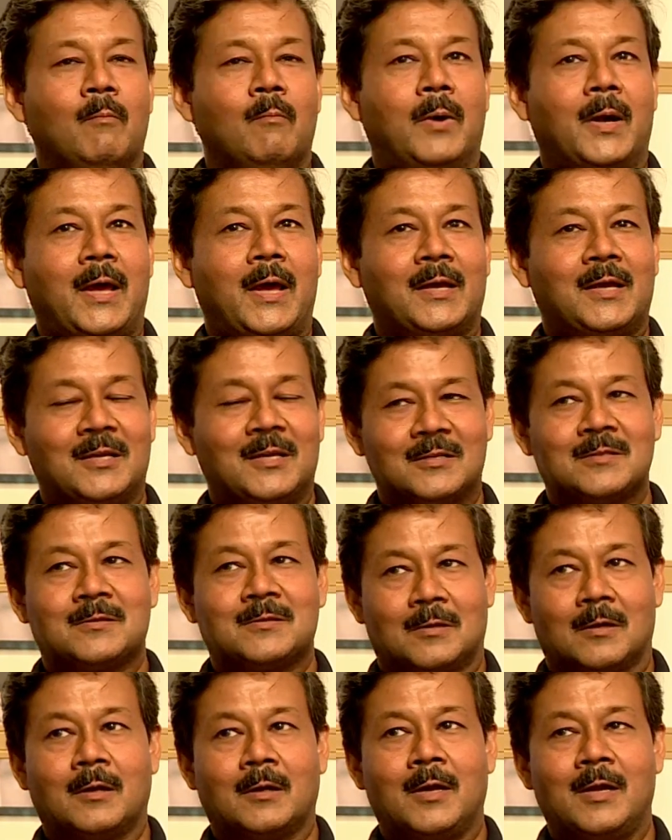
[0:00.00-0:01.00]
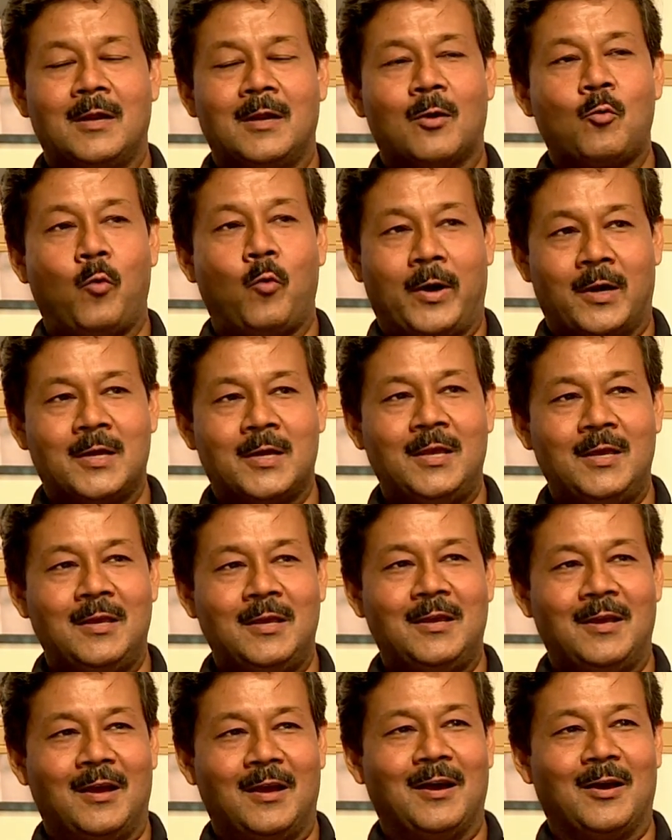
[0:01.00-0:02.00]
But I guess again a
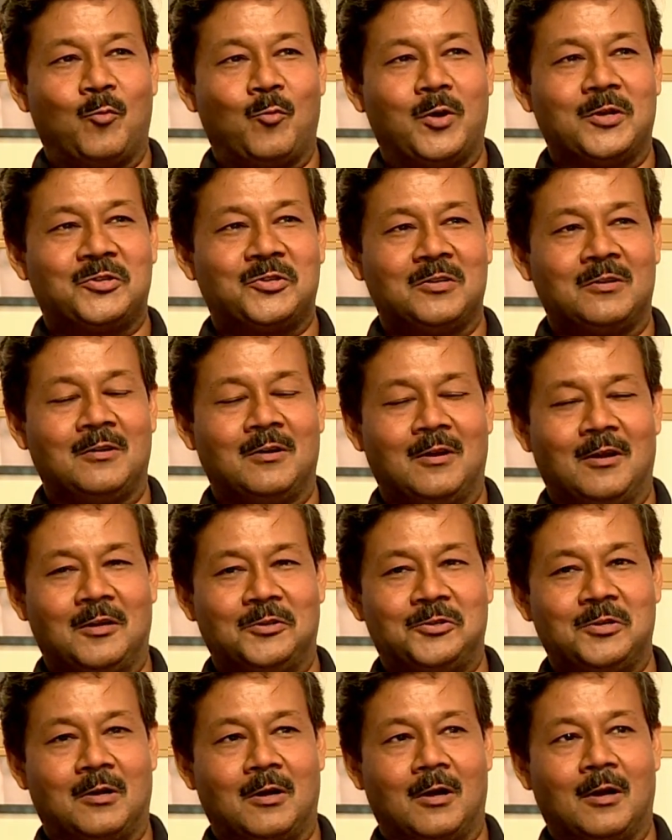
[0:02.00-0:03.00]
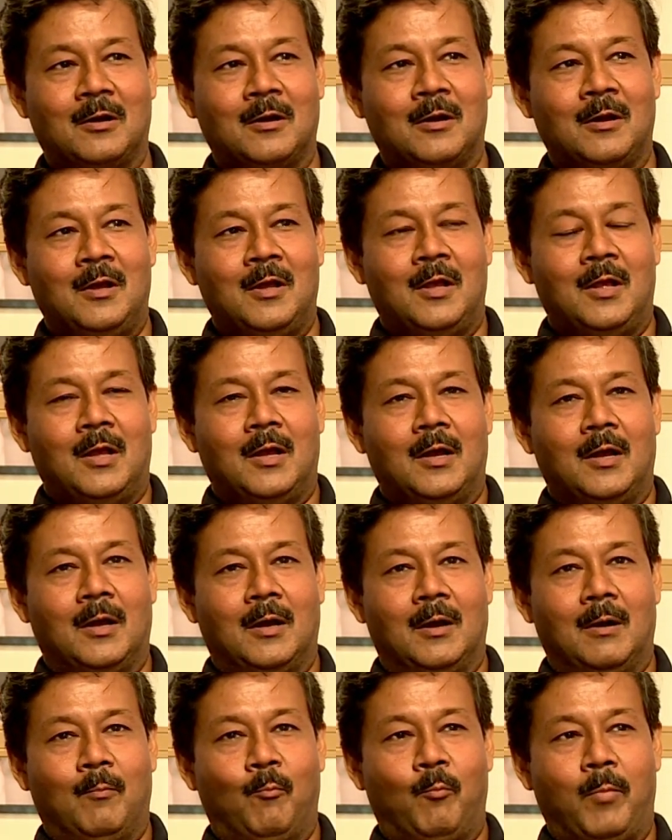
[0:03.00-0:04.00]
quirky question, Chirag.
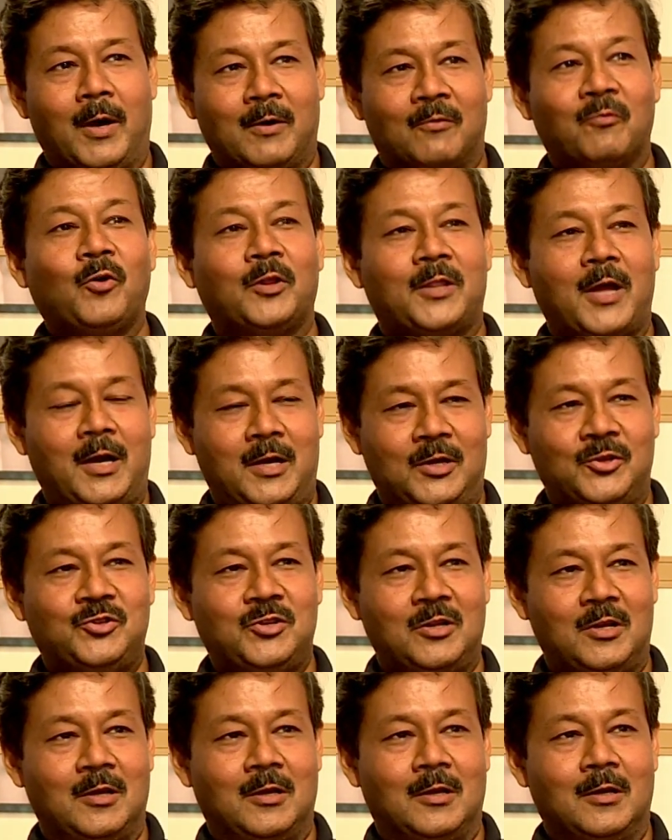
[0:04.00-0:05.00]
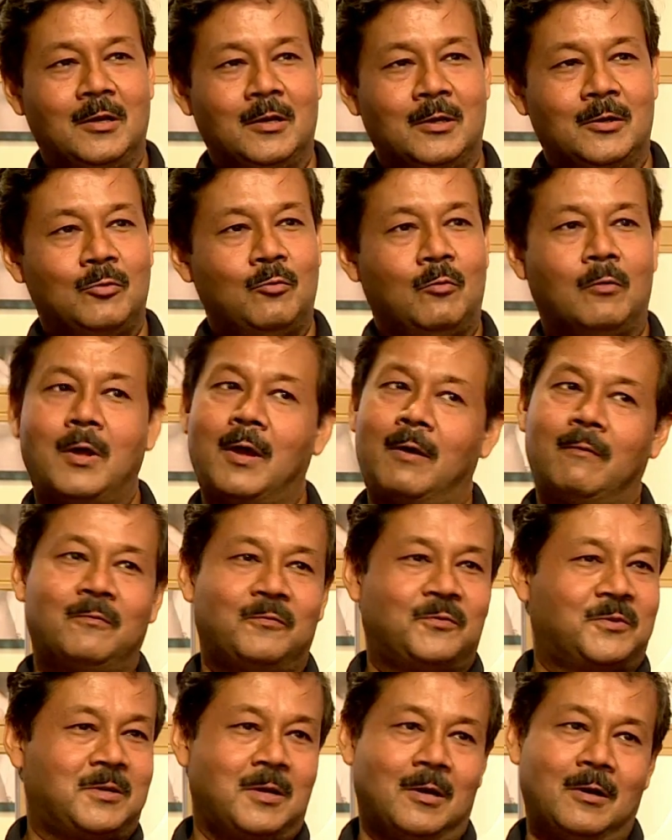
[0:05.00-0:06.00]
But for that injury, you would
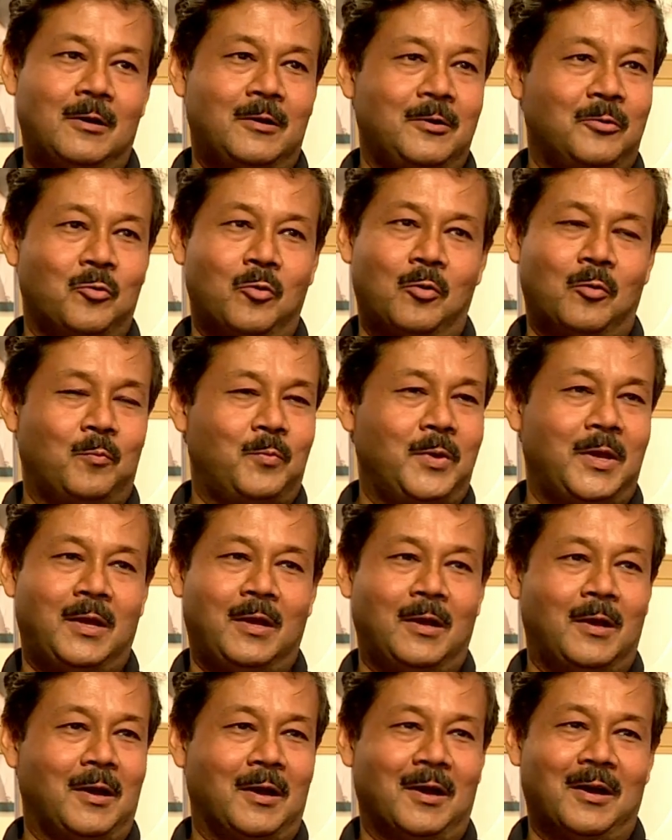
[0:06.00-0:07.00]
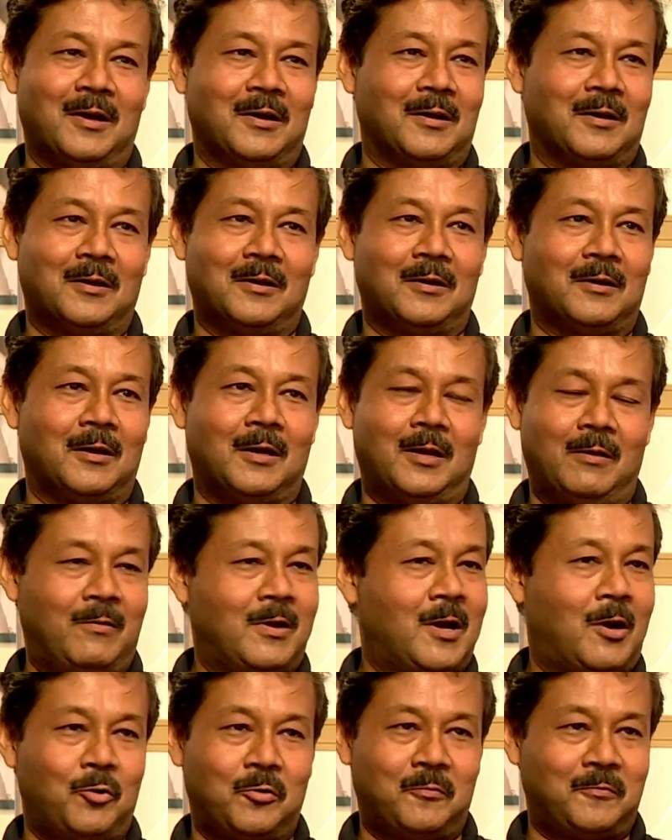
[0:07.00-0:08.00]
have still, being
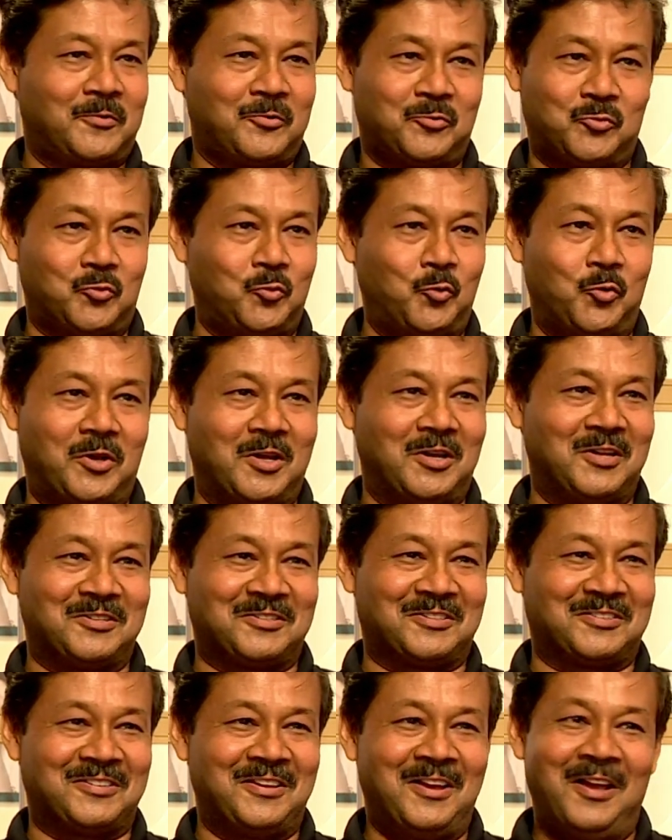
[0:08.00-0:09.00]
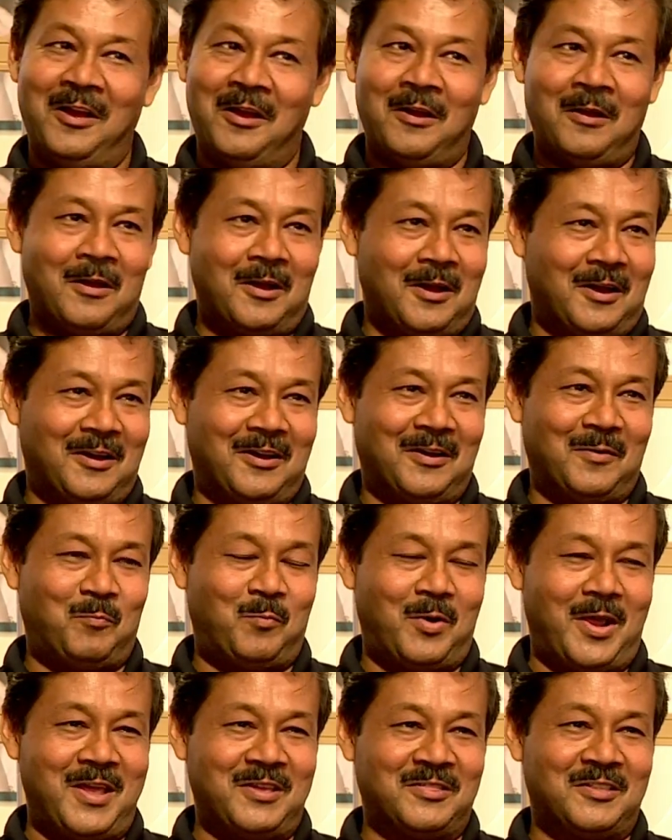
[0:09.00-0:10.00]
living out of a suitcase,
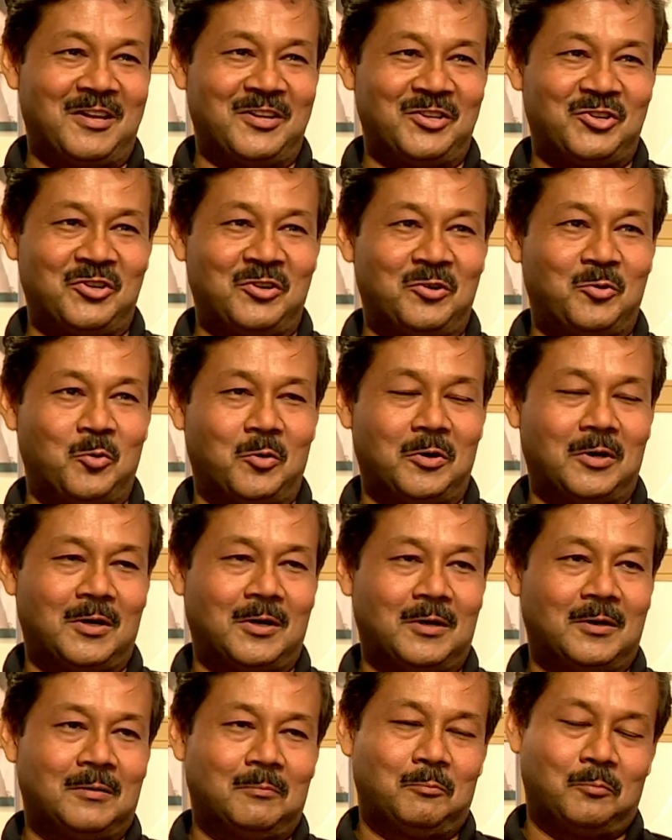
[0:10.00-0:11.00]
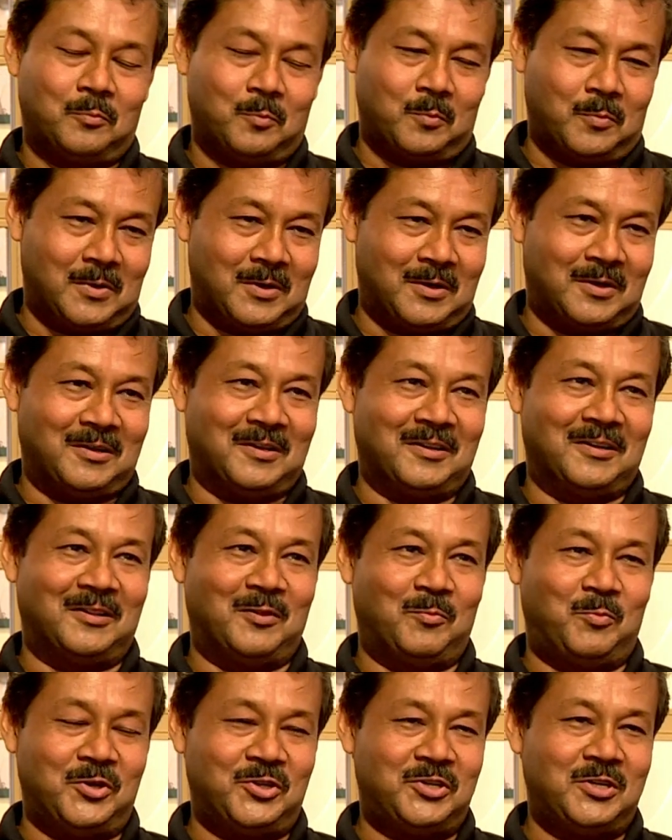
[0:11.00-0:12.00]
playing the Asian Tour,
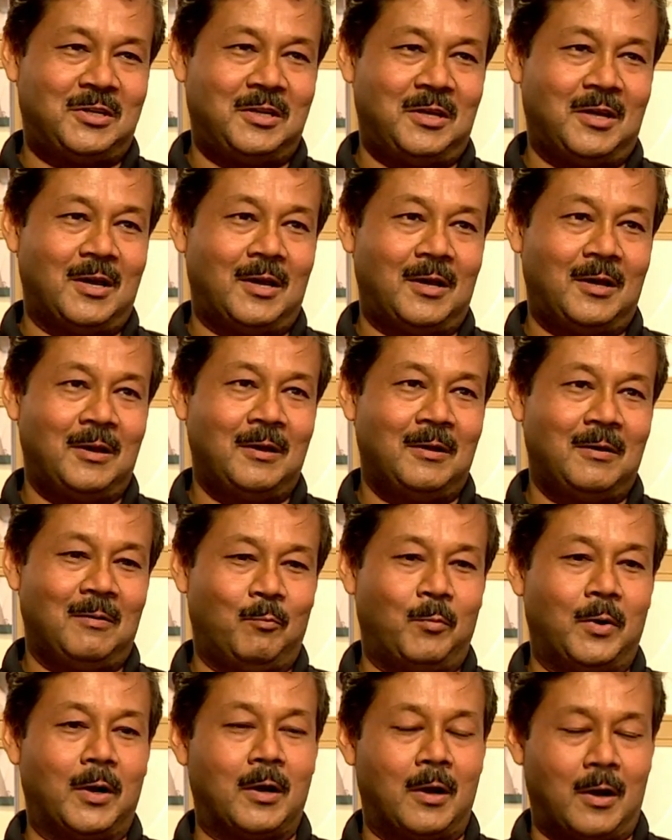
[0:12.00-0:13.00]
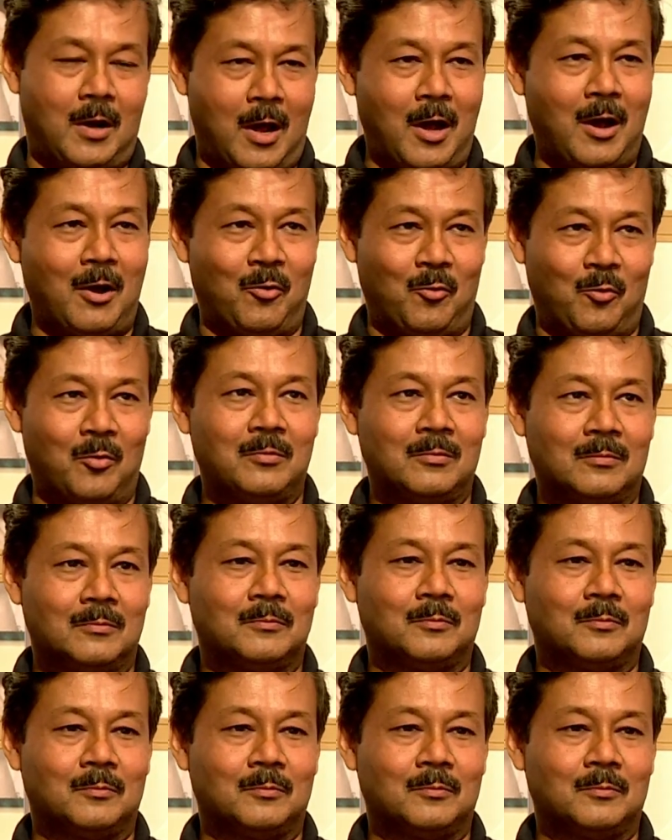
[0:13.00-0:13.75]
the PGTI. But now,